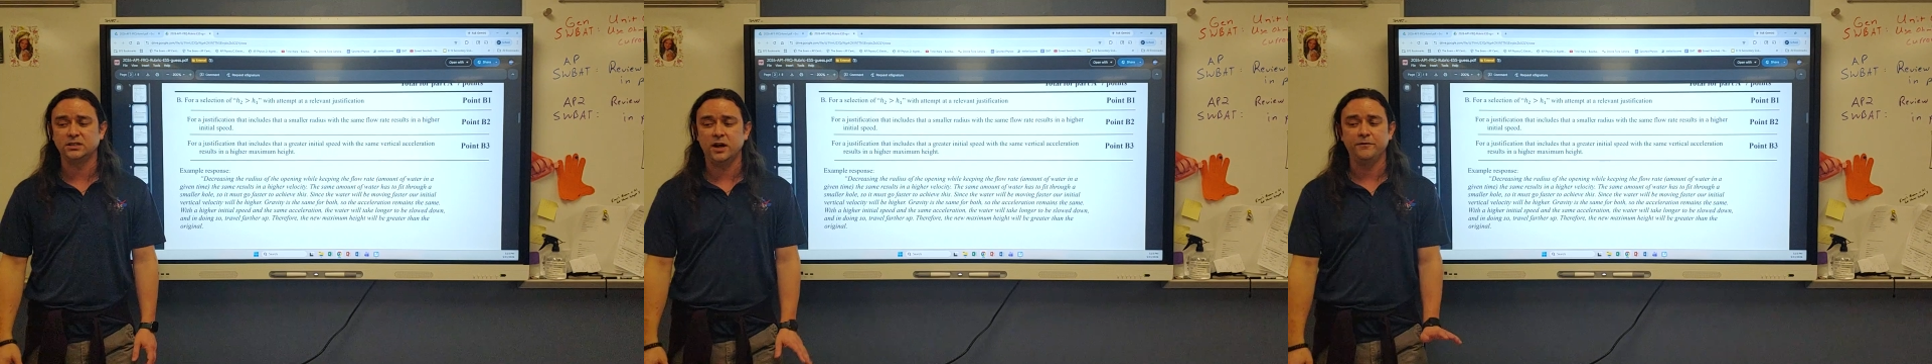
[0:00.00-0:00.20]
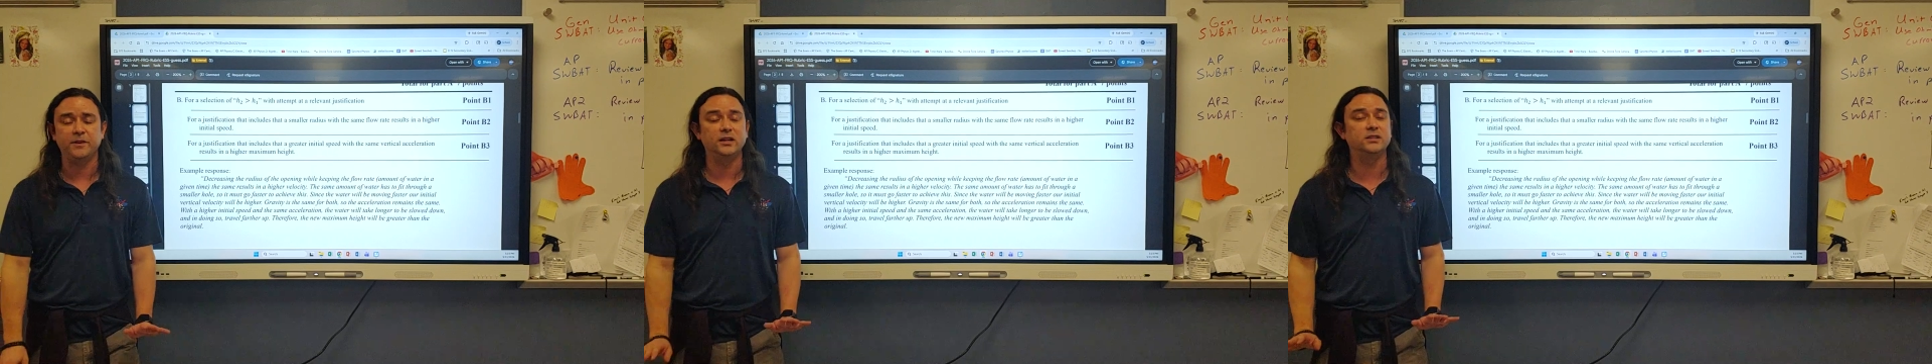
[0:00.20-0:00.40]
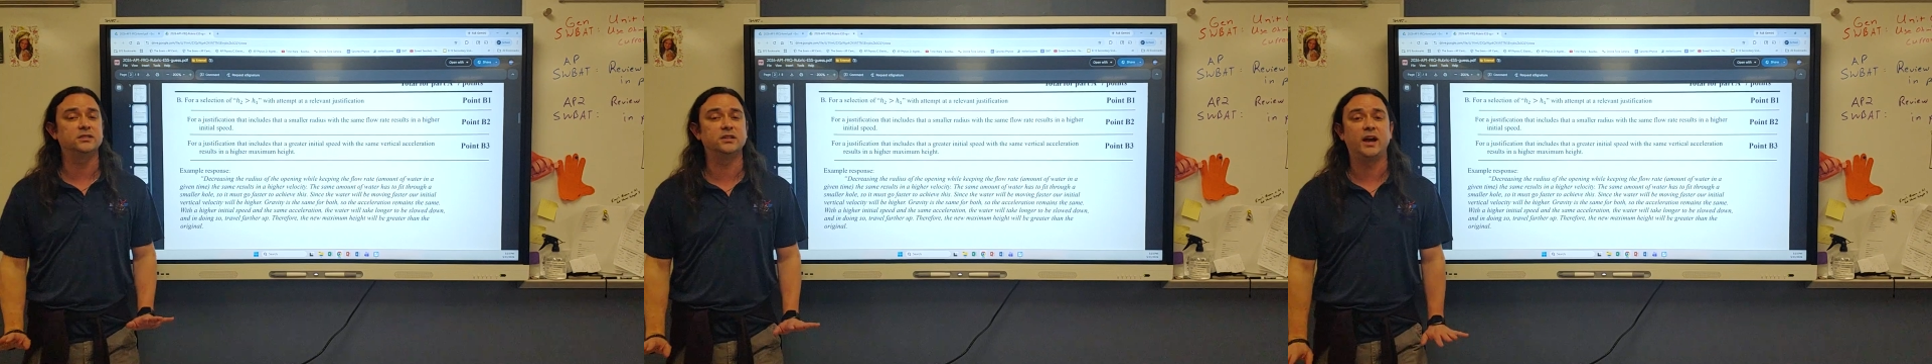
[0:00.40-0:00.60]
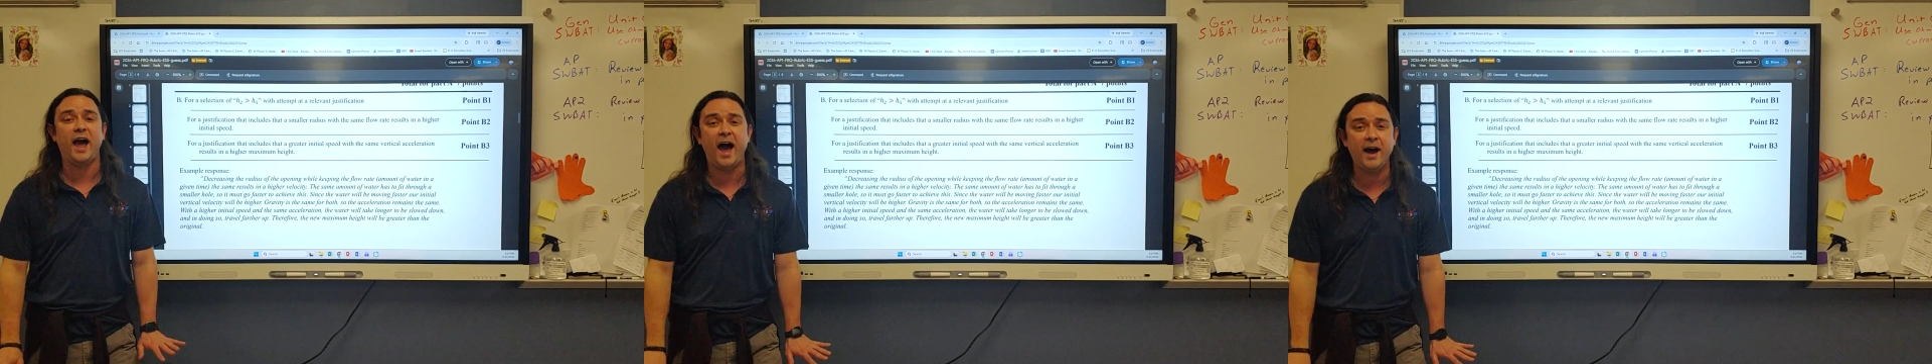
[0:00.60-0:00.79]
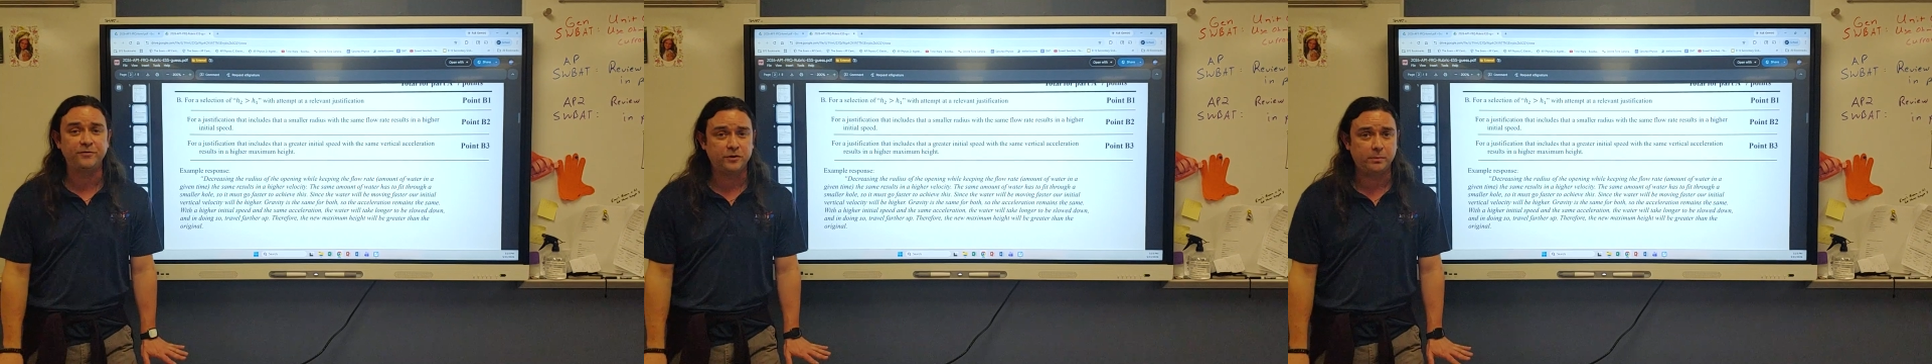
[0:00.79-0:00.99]
stuff. It doesn't
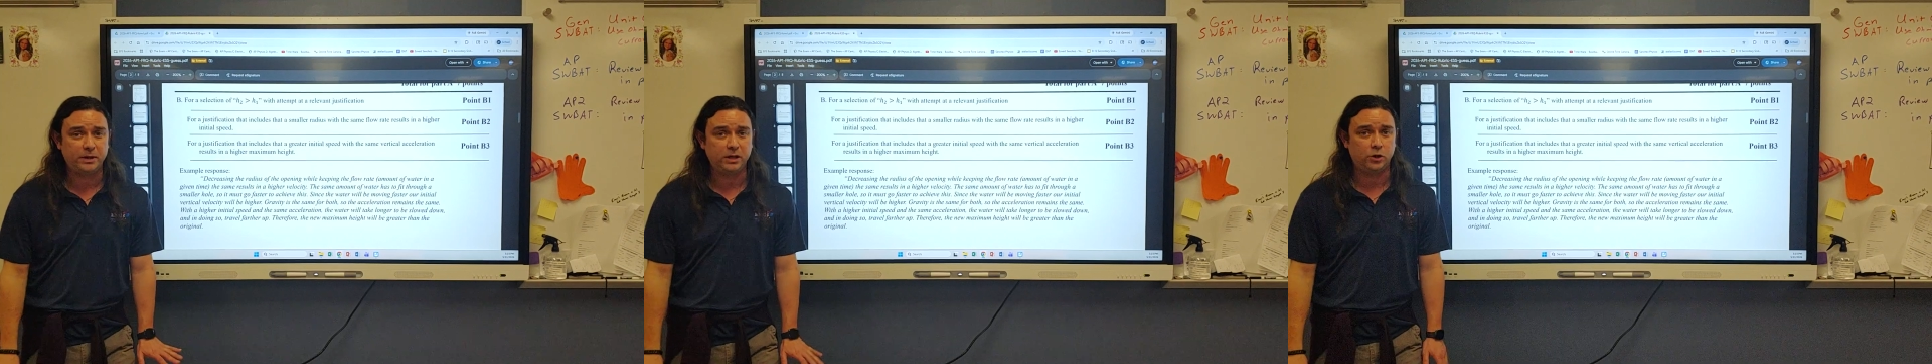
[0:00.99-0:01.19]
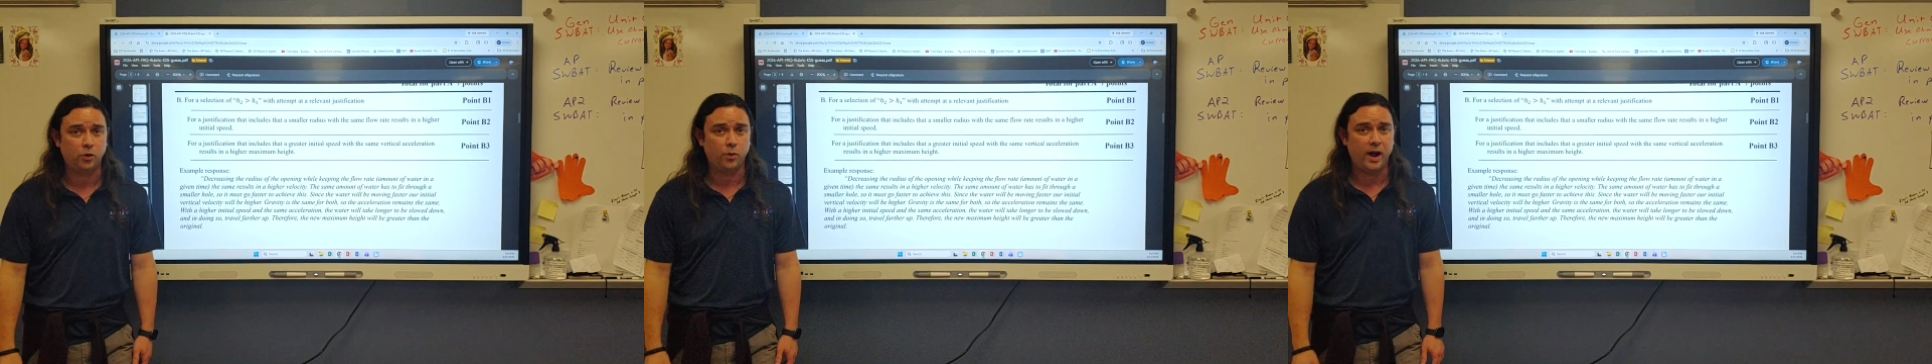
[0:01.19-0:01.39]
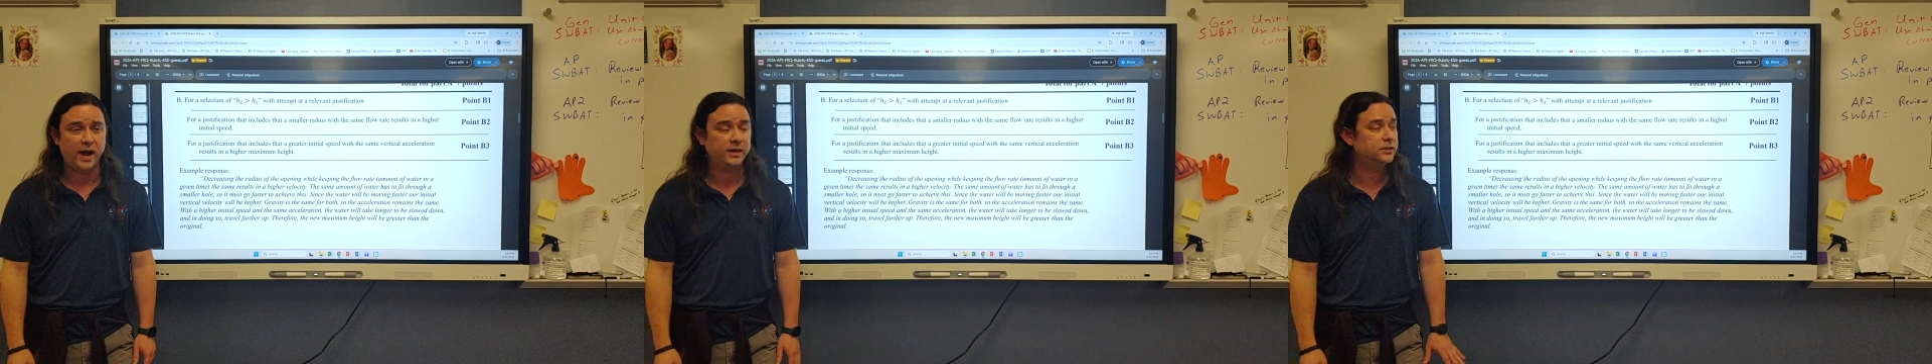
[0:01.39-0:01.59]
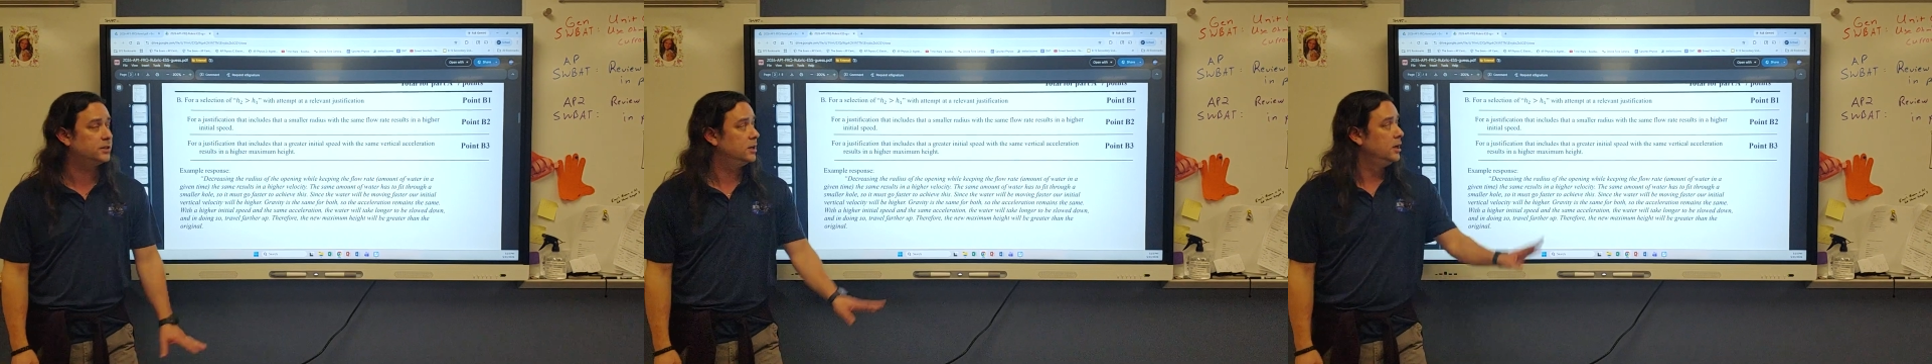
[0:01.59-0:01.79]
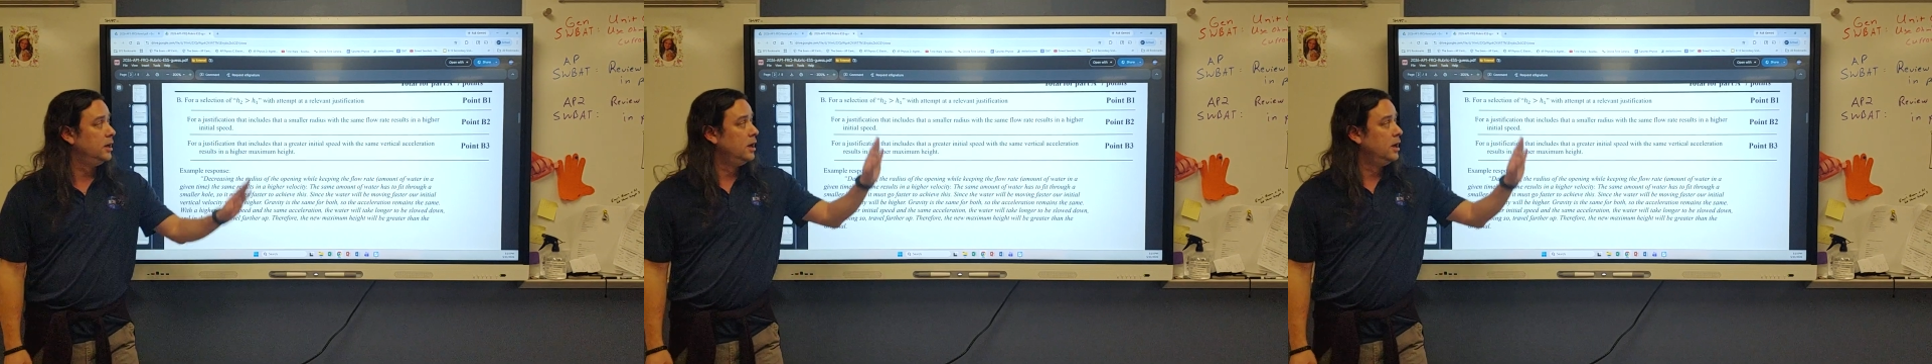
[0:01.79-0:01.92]
have to be correct,